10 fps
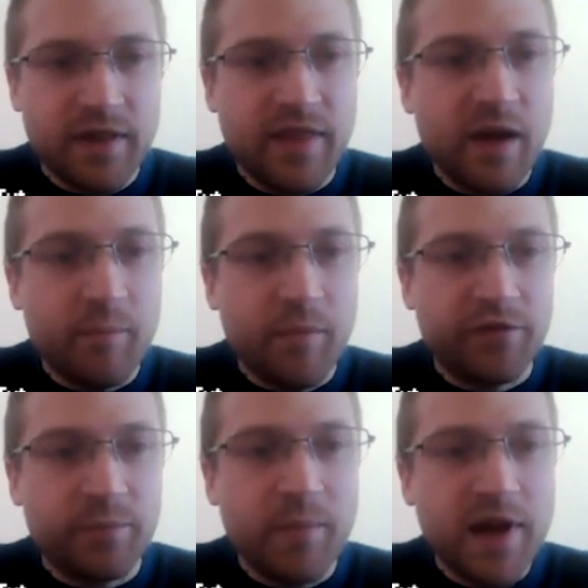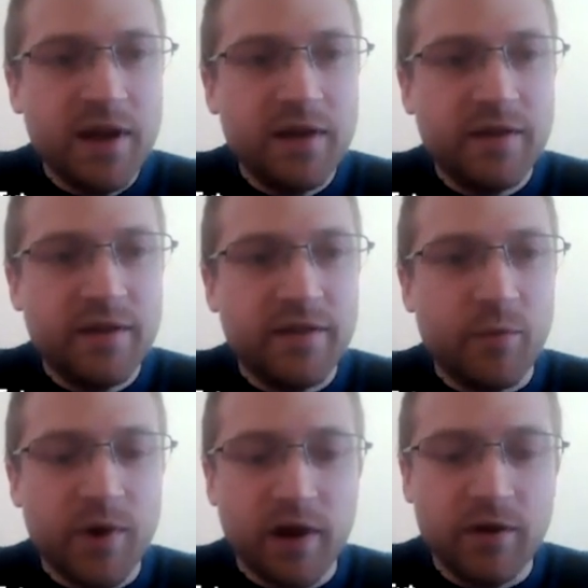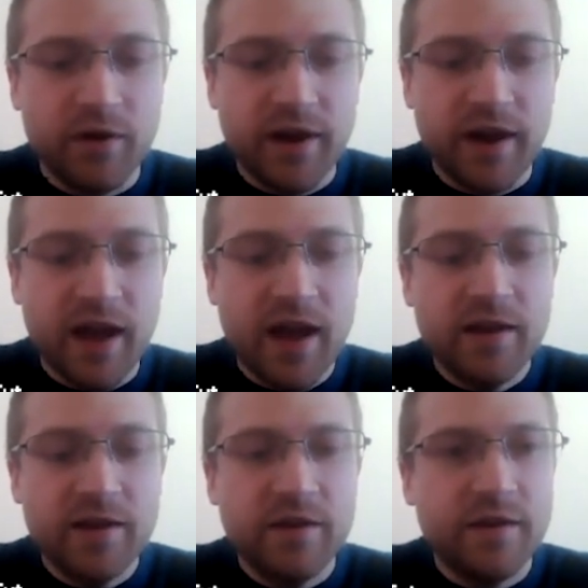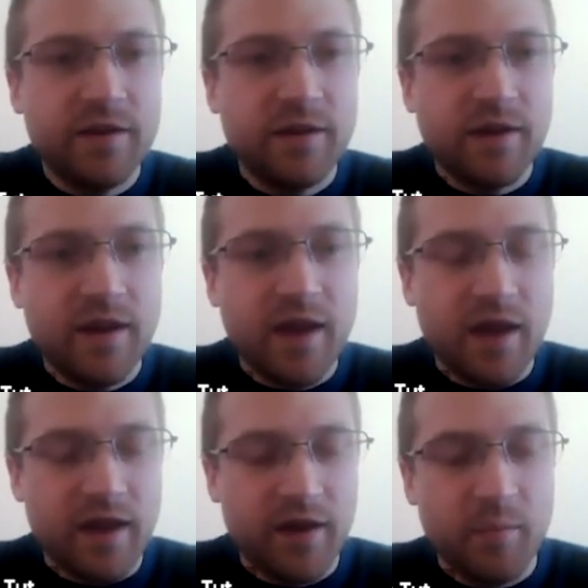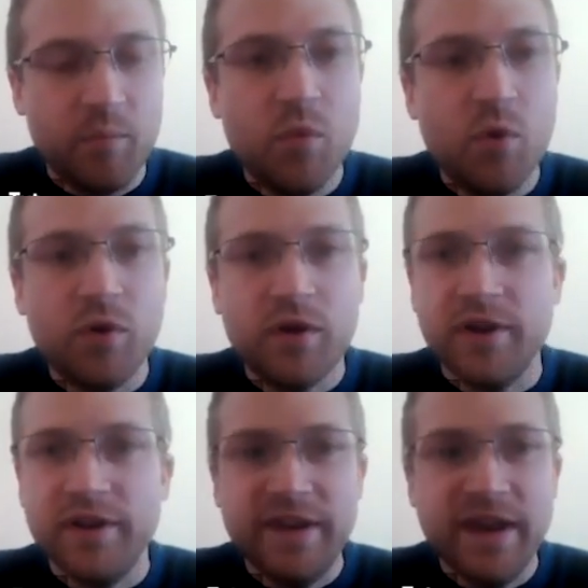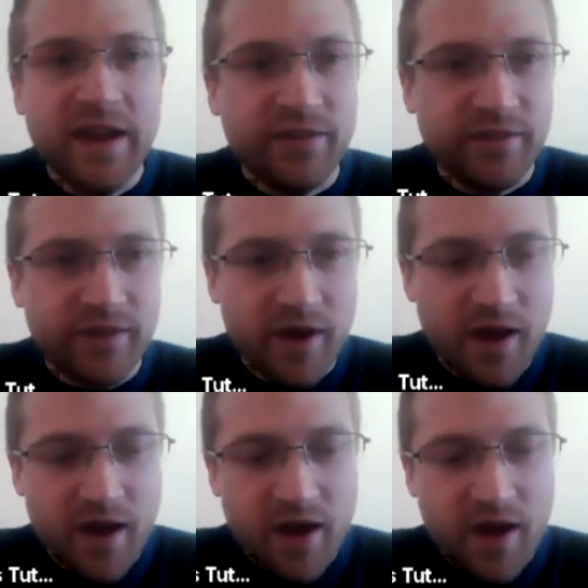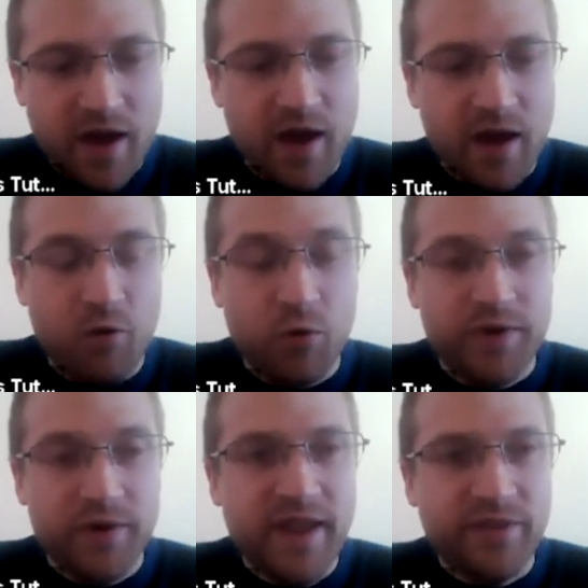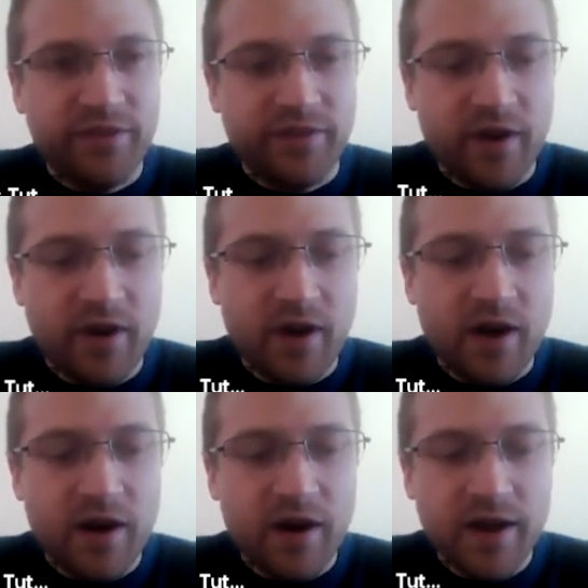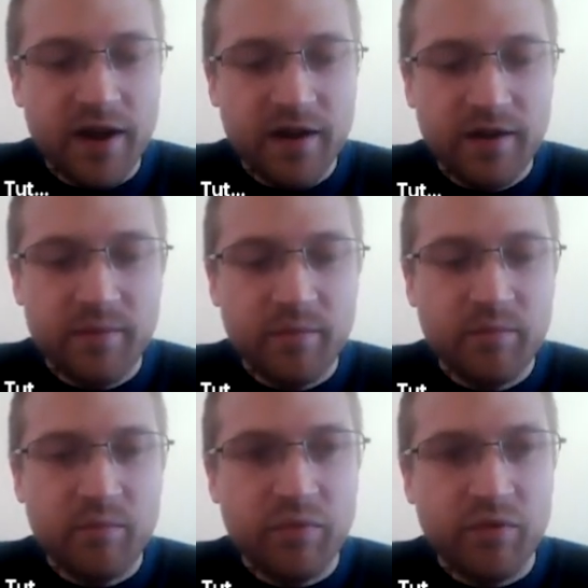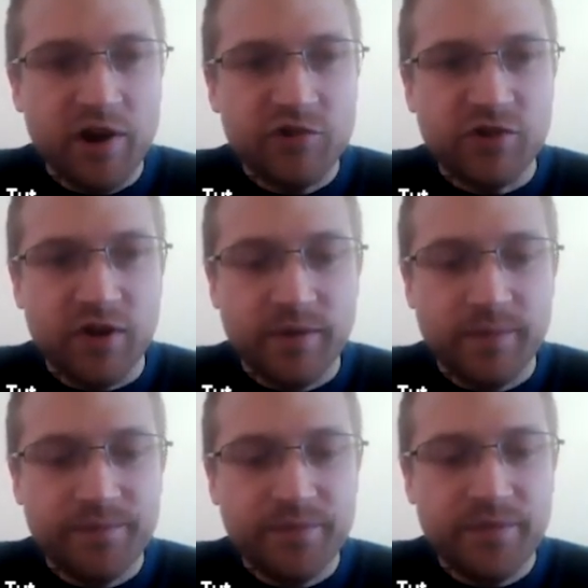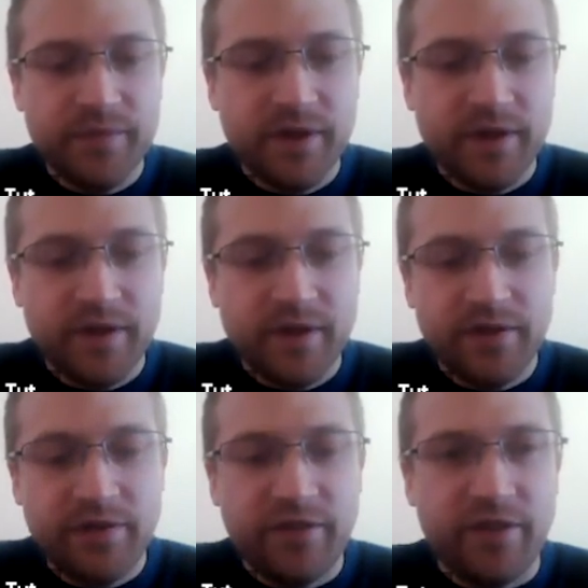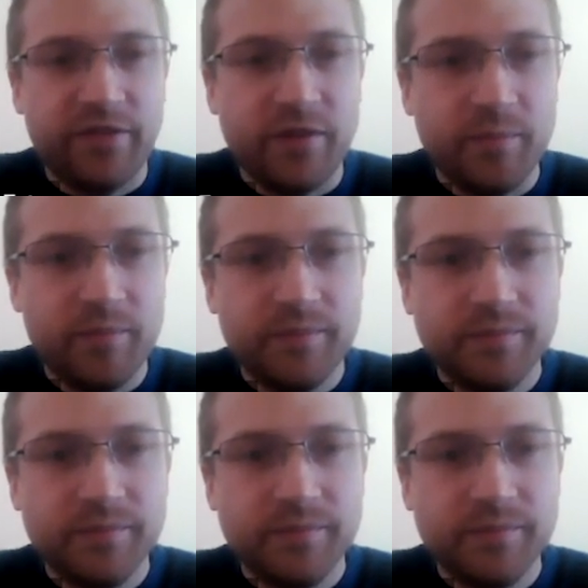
that must mean that we are looking at more condensed or denser high pressure system.